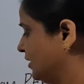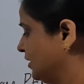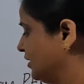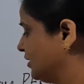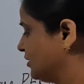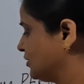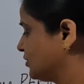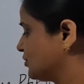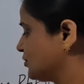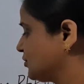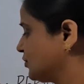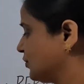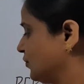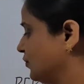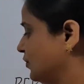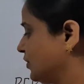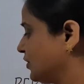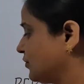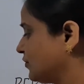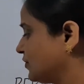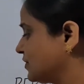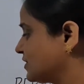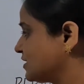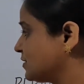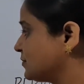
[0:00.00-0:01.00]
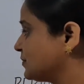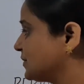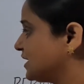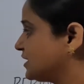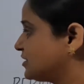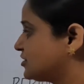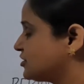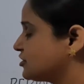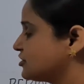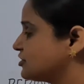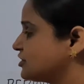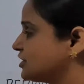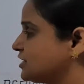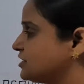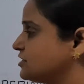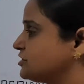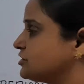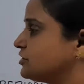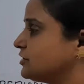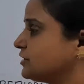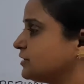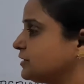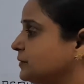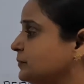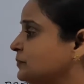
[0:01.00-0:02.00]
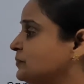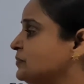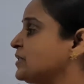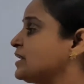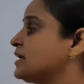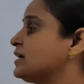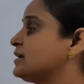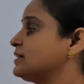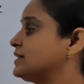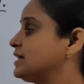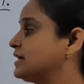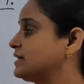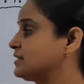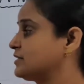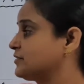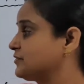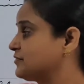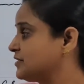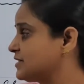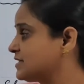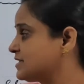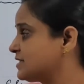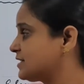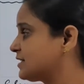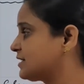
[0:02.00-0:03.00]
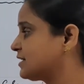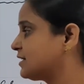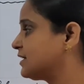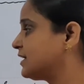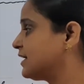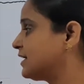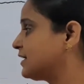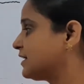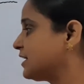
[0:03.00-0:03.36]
So what was the major change here? That the physical and